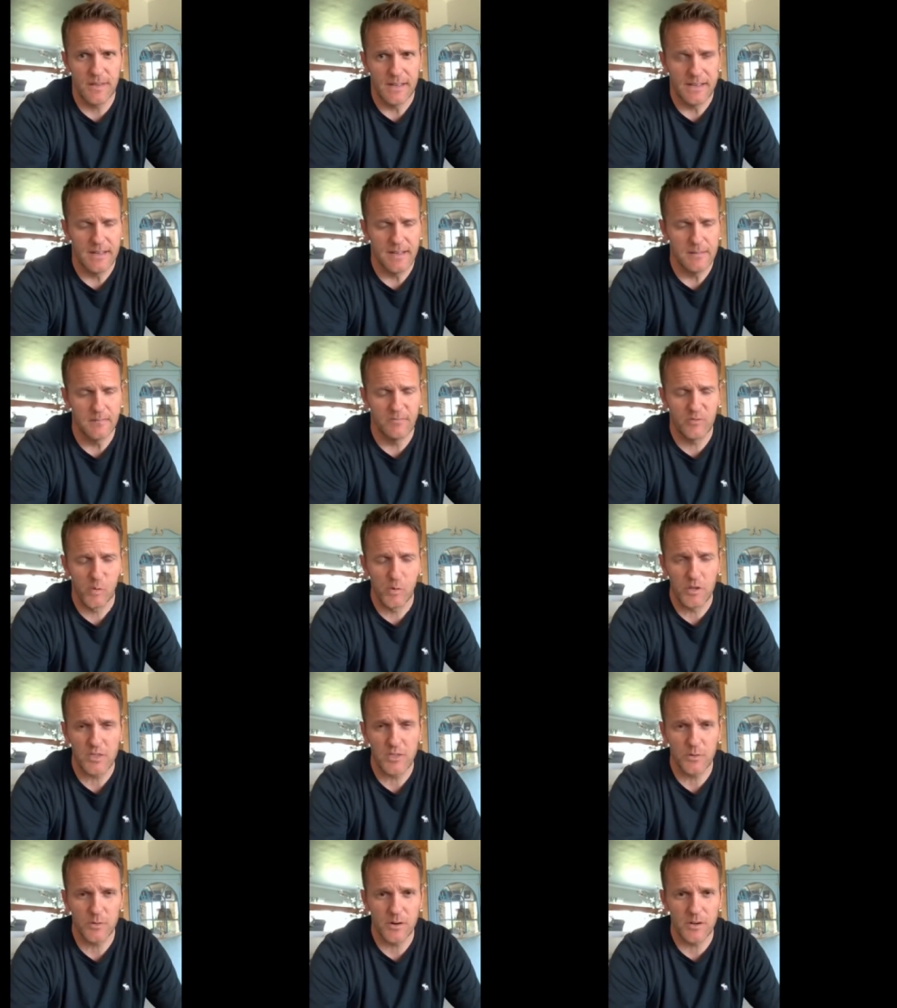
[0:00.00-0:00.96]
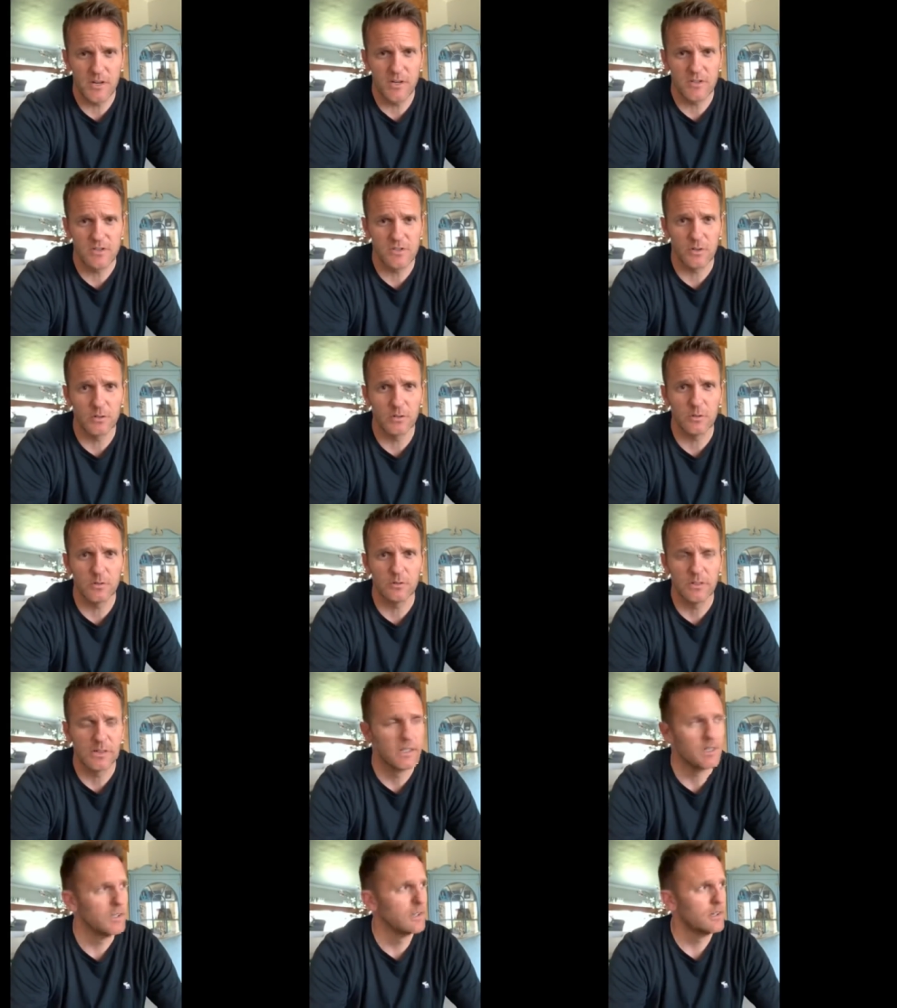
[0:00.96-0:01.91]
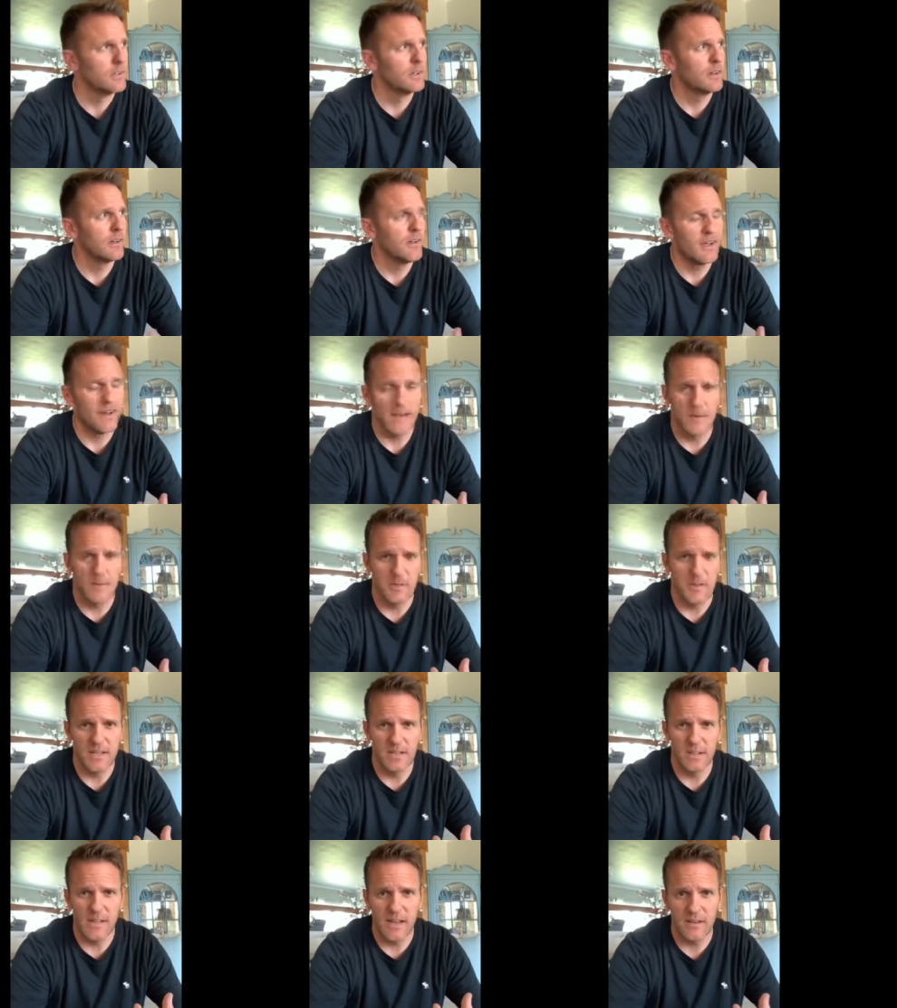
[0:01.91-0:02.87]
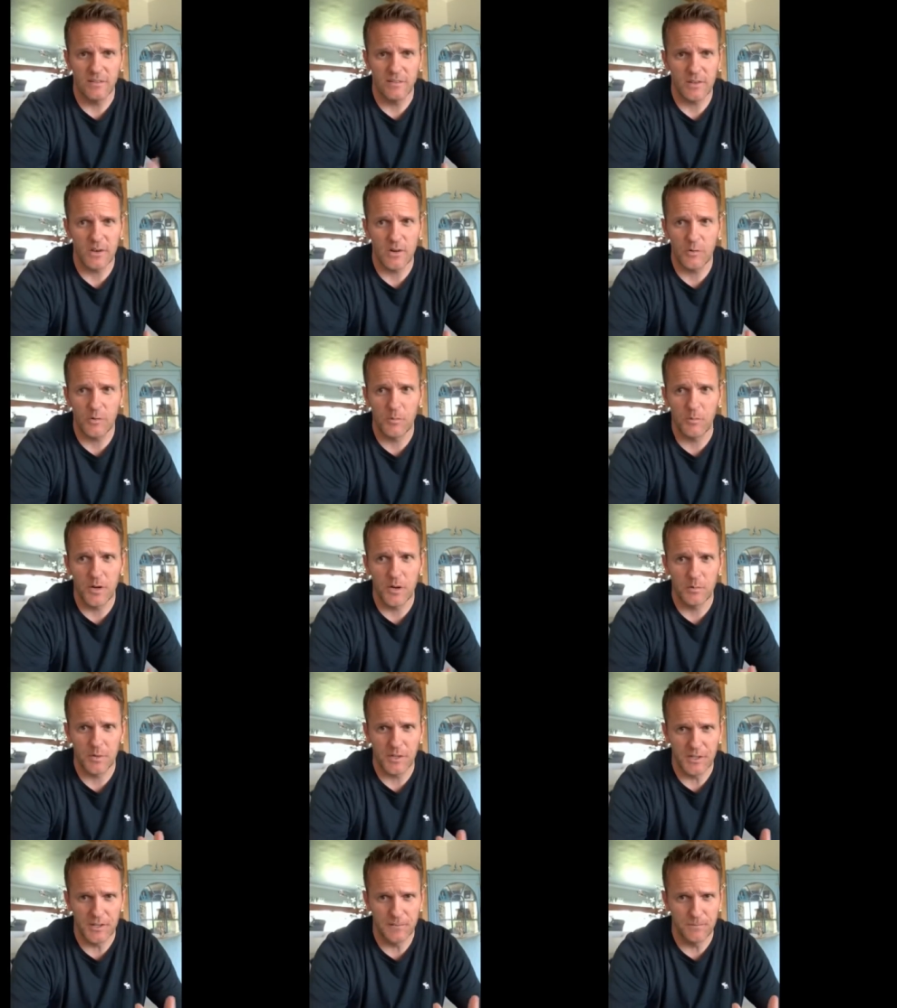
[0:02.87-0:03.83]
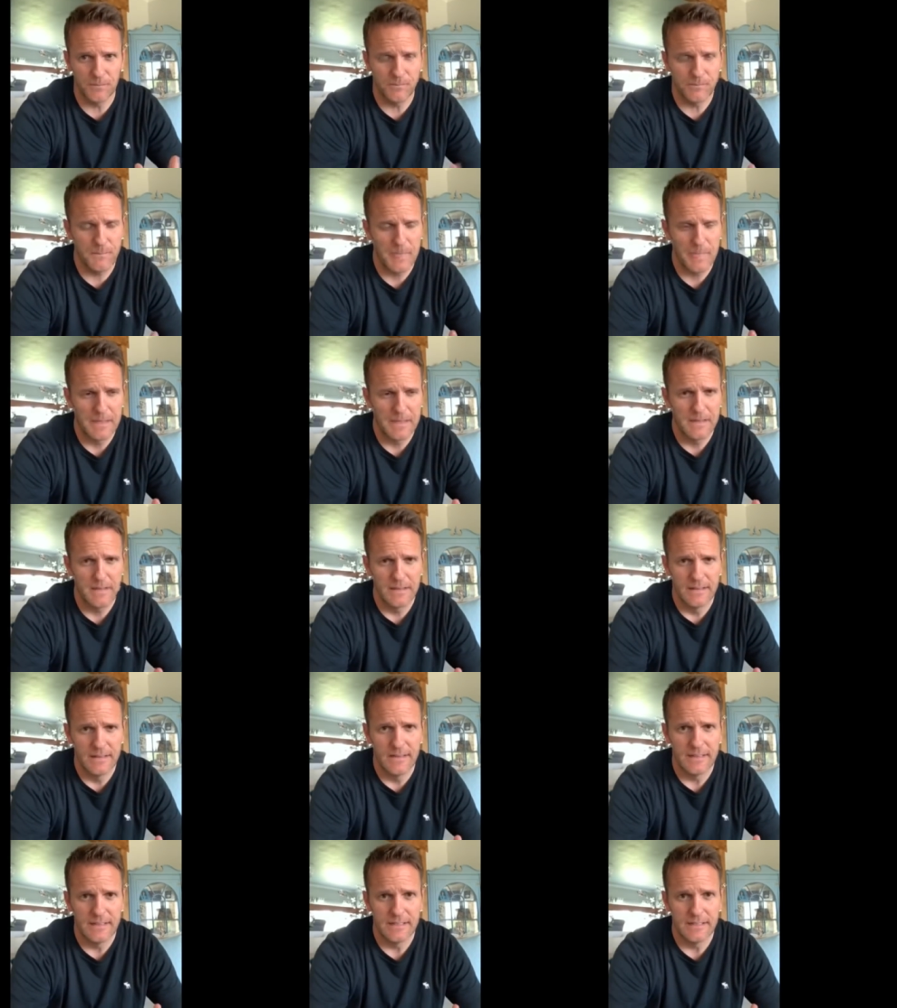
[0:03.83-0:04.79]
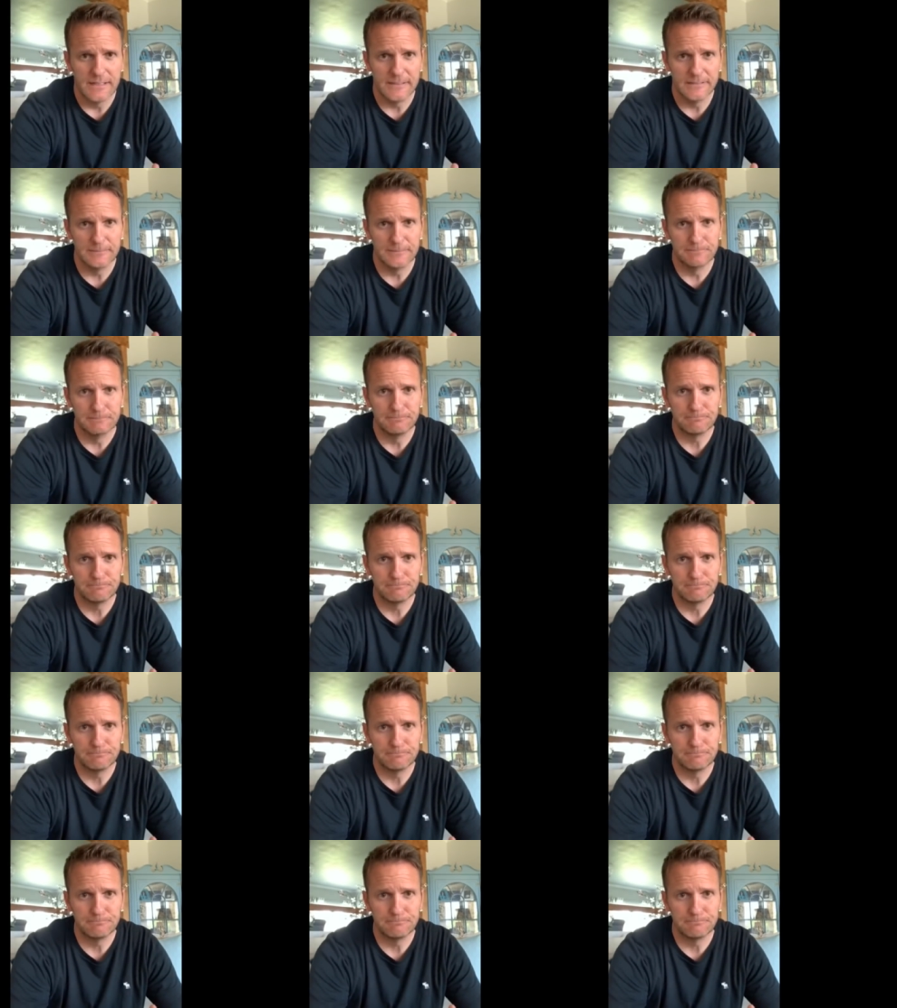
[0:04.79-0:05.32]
I'm 43 years old, and I'm a lifelong Republican. Matter